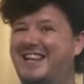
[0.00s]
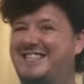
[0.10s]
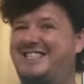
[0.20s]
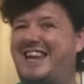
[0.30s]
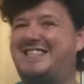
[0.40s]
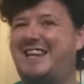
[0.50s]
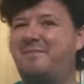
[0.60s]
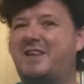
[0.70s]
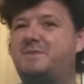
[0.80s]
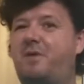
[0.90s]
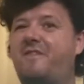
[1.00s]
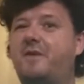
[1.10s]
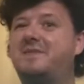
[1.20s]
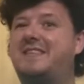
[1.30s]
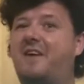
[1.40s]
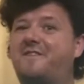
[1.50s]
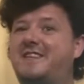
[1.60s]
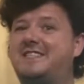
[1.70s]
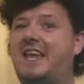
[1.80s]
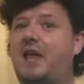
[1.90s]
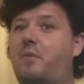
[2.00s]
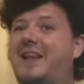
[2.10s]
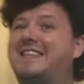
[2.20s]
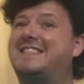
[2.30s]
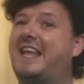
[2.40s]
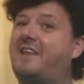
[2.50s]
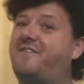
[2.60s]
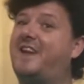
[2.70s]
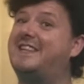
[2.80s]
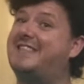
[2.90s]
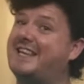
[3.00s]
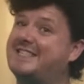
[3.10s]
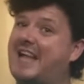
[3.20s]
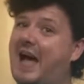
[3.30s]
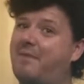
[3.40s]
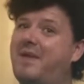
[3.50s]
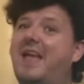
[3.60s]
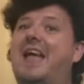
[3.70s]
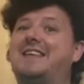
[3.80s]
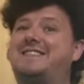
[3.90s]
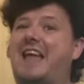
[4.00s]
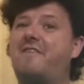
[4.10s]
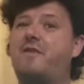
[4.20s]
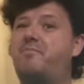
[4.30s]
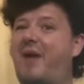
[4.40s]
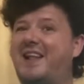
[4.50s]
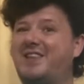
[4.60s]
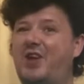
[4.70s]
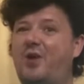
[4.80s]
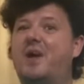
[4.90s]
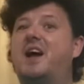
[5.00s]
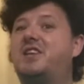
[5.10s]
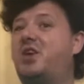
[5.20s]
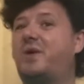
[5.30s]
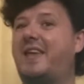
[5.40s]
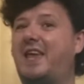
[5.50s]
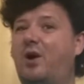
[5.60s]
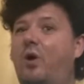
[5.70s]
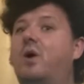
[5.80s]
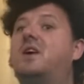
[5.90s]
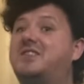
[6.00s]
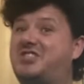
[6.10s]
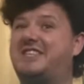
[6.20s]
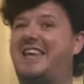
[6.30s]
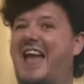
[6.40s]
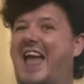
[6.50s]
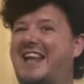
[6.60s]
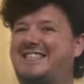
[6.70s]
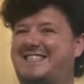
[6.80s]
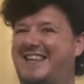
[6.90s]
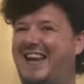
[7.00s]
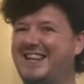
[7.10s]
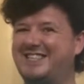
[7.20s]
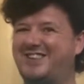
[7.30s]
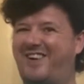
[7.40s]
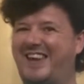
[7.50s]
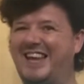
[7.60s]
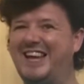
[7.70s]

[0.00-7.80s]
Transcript: Jaden must prove himself today when he's late for his exam. It's time for brand new Yu-Gi-Oh! GX. Enjoy.